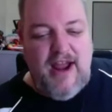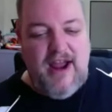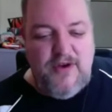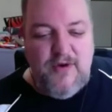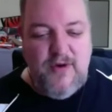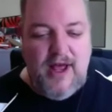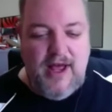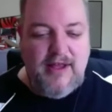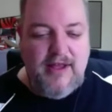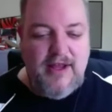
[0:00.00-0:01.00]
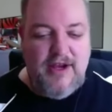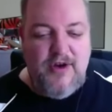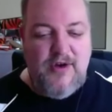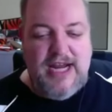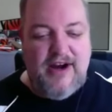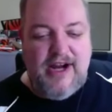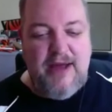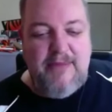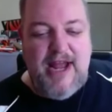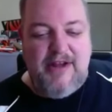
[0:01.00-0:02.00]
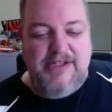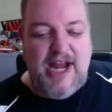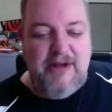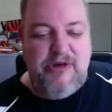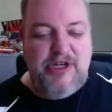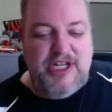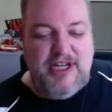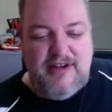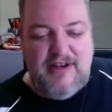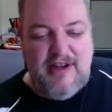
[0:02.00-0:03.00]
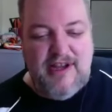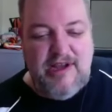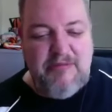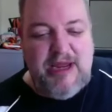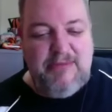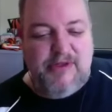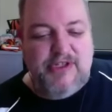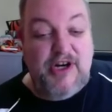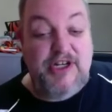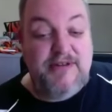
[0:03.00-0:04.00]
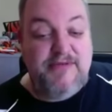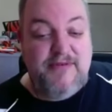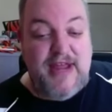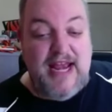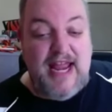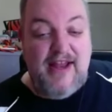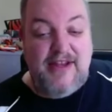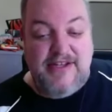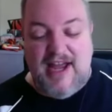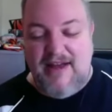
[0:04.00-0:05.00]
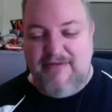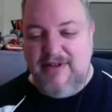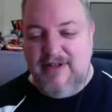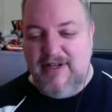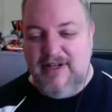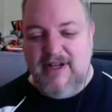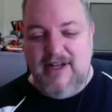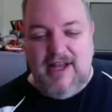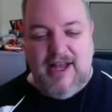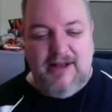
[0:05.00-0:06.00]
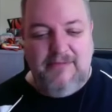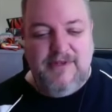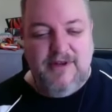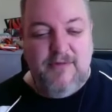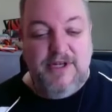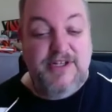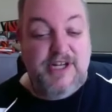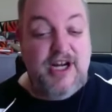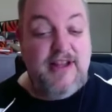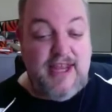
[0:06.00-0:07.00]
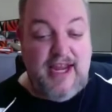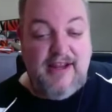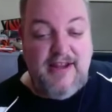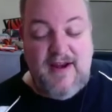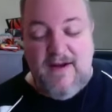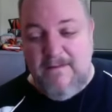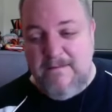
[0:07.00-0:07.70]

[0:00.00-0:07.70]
The new uh, new gear coming out is kind of pushing people searching for Van Halen stuff. Um, so which is a mm-hmm. good thing, you know.